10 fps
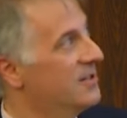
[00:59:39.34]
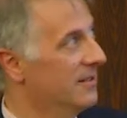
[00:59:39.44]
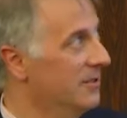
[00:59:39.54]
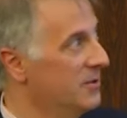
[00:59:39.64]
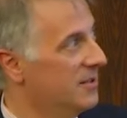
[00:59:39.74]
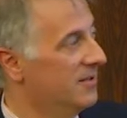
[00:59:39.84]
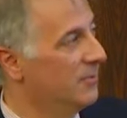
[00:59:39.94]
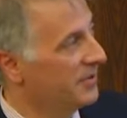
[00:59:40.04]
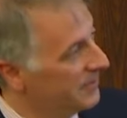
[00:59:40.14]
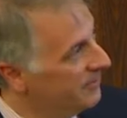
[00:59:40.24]
solution
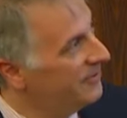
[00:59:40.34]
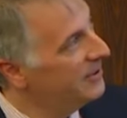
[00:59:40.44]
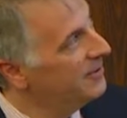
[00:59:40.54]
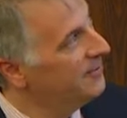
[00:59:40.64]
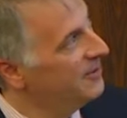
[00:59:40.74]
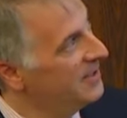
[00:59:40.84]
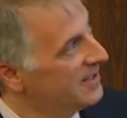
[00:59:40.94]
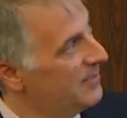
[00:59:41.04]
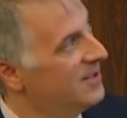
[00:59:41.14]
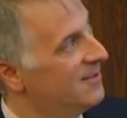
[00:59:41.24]
with some very, very
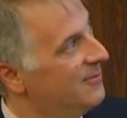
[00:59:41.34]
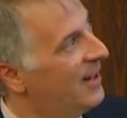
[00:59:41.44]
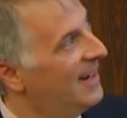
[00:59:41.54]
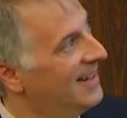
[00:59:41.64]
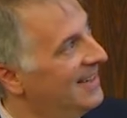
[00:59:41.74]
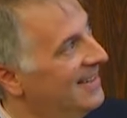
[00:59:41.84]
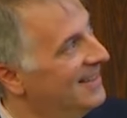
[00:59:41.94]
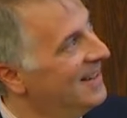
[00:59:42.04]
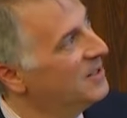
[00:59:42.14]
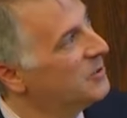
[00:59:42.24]
expensive high-end
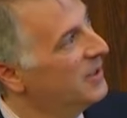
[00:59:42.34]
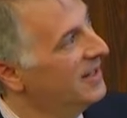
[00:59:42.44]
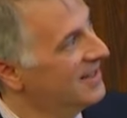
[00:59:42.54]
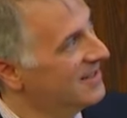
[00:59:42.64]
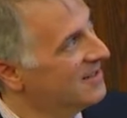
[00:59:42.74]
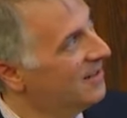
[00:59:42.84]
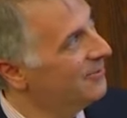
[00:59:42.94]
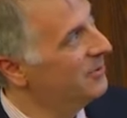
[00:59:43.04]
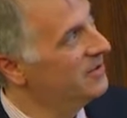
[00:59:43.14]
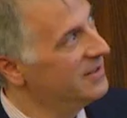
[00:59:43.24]
training as a
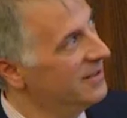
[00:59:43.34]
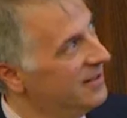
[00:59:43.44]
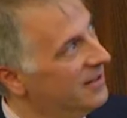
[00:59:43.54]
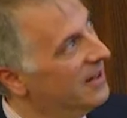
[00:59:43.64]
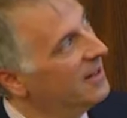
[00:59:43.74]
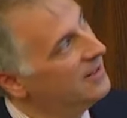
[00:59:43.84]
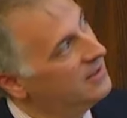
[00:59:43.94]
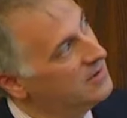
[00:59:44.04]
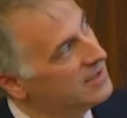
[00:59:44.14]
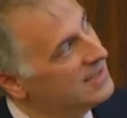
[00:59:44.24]
software engineer to
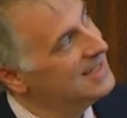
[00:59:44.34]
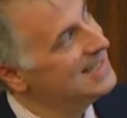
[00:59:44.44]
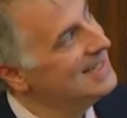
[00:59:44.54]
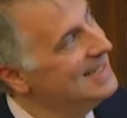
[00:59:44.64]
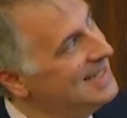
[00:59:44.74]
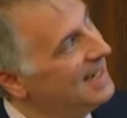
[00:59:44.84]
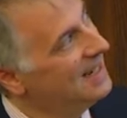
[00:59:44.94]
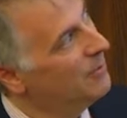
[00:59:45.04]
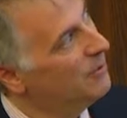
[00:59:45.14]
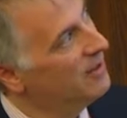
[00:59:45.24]
use a CCD
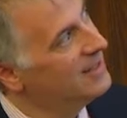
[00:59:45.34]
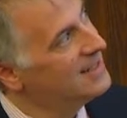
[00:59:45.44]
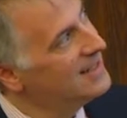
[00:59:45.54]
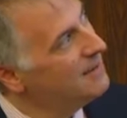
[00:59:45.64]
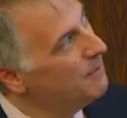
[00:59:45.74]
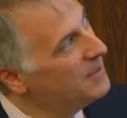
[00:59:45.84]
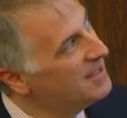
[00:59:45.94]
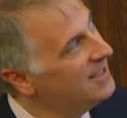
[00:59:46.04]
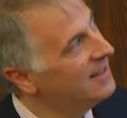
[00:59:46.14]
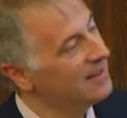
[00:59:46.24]
camera that
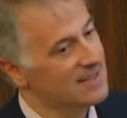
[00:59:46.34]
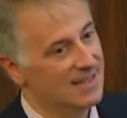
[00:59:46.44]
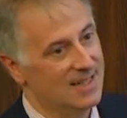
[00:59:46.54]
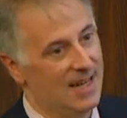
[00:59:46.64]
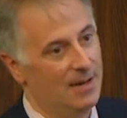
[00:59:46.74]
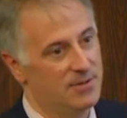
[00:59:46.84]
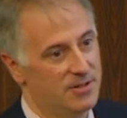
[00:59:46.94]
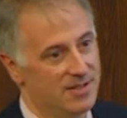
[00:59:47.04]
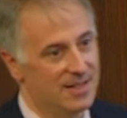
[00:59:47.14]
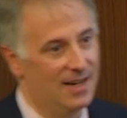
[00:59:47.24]
meticulously
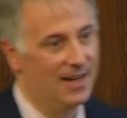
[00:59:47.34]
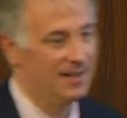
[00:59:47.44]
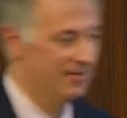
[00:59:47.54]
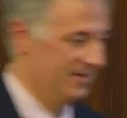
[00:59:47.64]
captures the eye of